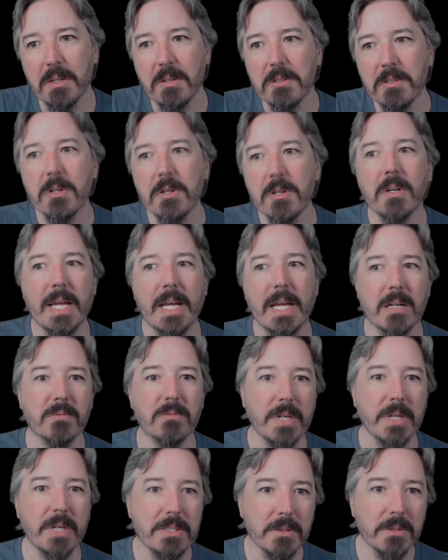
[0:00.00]
lack of
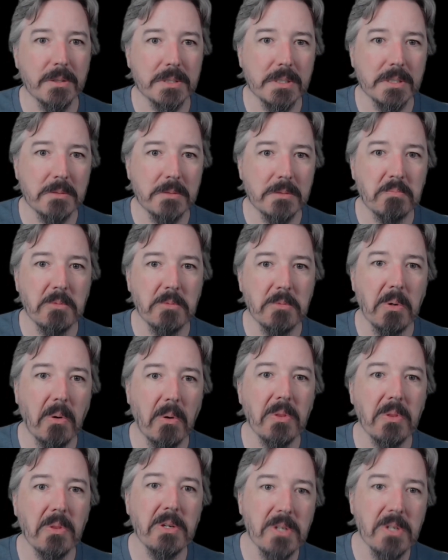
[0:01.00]
resources or the
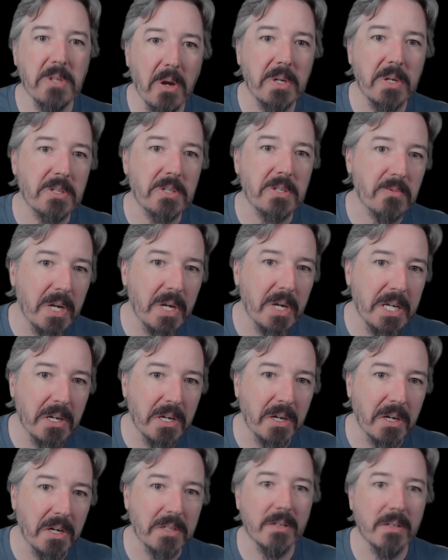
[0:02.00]
node it's running
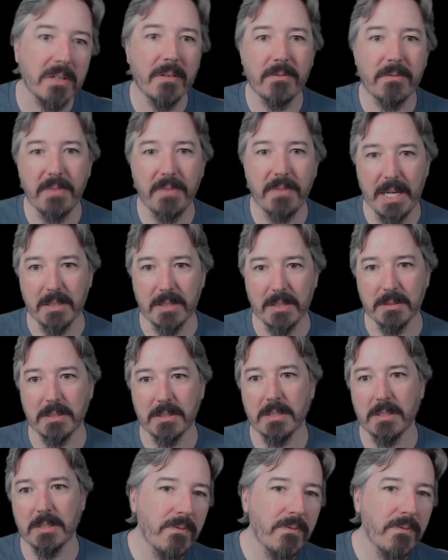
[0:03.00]
on fails.